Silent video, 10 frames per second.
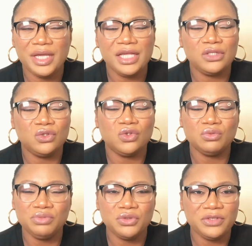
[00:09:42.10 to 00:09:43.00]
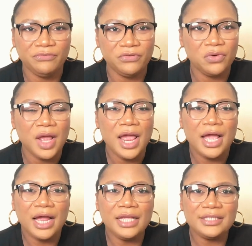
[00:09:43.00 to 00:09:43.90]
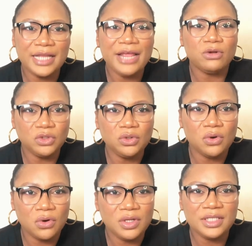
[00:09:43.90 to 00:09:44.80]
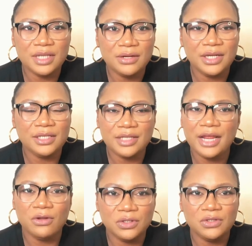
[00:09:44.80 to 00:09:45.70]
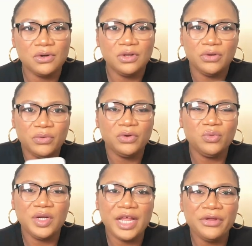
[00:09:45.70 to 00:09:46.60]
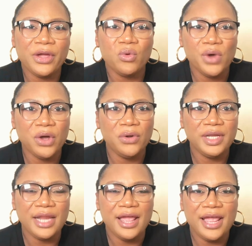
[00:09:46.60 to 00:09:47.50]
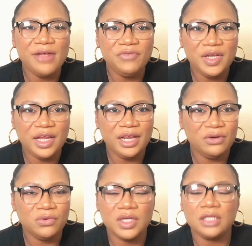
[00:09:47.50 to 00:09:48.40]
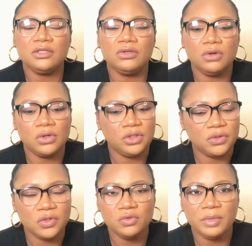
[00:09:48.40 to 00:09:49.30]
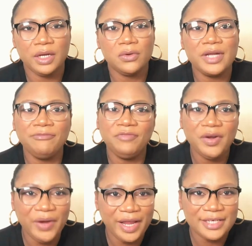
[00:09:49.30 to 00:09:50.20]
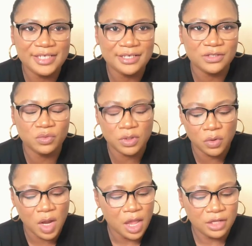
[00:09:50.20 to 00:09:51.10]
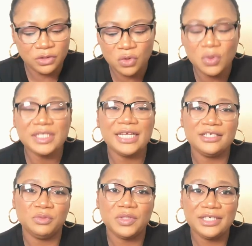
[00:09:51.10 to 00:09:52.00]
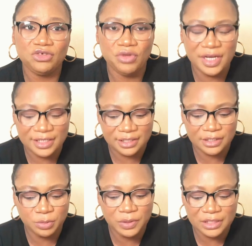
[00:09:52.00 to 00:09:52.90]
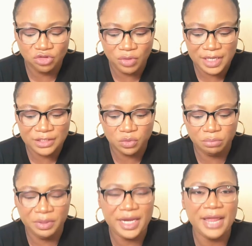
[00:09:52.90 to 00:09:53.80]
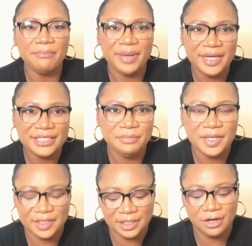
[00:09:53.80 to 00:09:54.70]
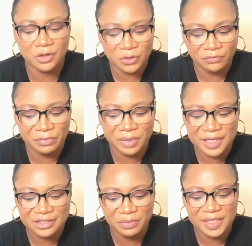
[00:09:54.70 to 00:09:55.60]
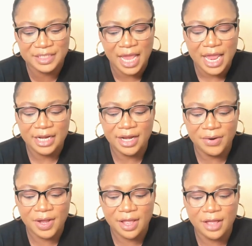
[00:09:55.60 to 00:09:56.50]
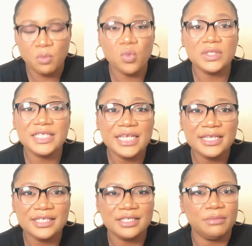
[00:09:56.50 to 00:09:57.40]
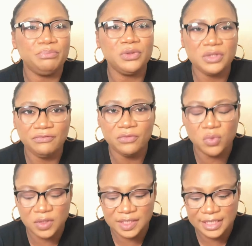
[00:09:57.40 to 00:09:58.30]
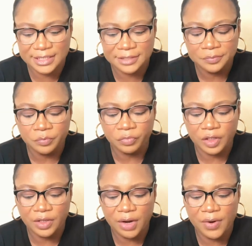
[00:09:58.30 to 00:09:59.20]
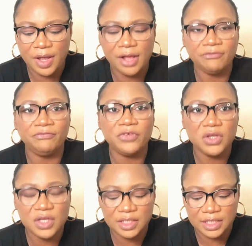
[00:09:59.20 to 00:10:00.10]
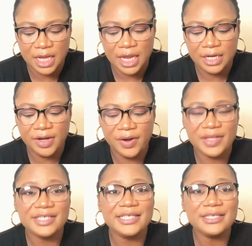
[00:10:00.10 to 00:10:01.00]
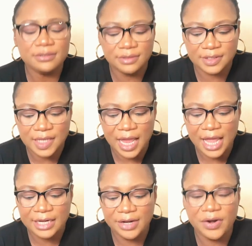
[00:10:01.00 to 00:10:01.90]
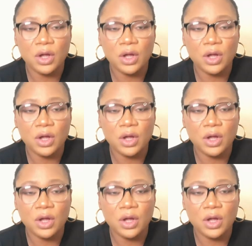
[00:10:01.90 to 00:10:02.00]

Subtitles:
it's so beautiful. It's like couture. It's like couture on the runway that you can wear on everyday look. It's so gorgeous. Oh my god, and very edgy as well. So what are the spotted trends? The spotted trends would be embellishments, a lot of embellishments. There are onesies, beautiful onesies. There are furs, there are silks, and there are